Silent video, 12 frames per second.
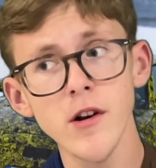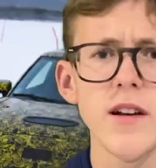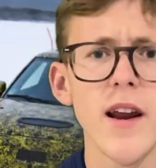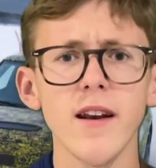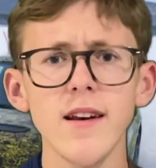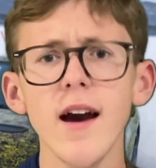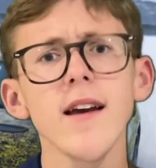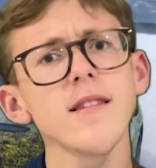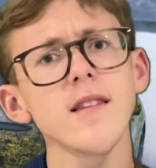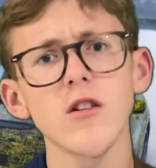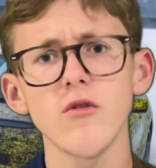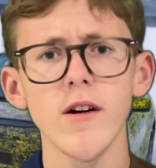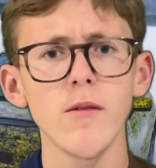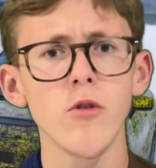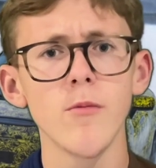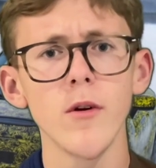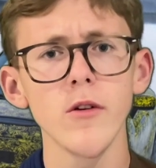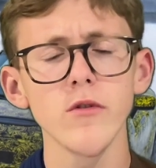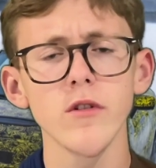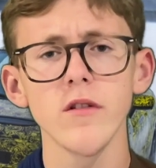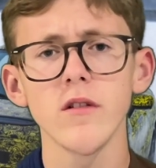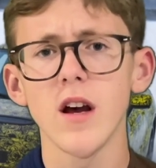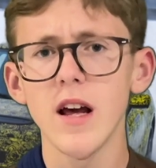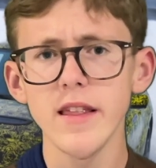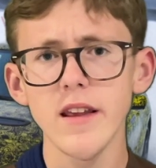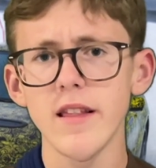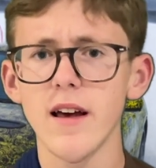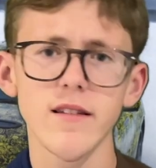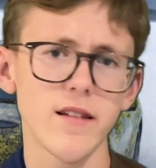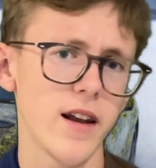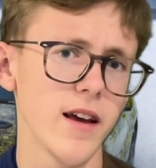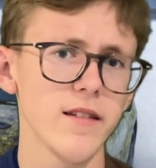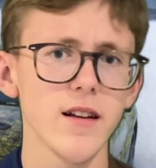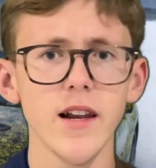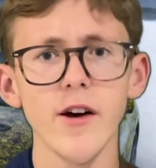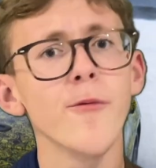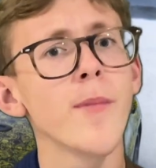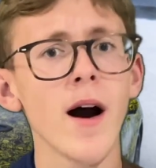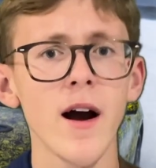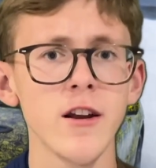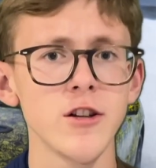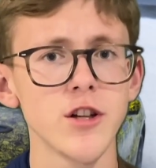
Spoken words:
And nice, like Great Wall Motors, that's a nice little partnership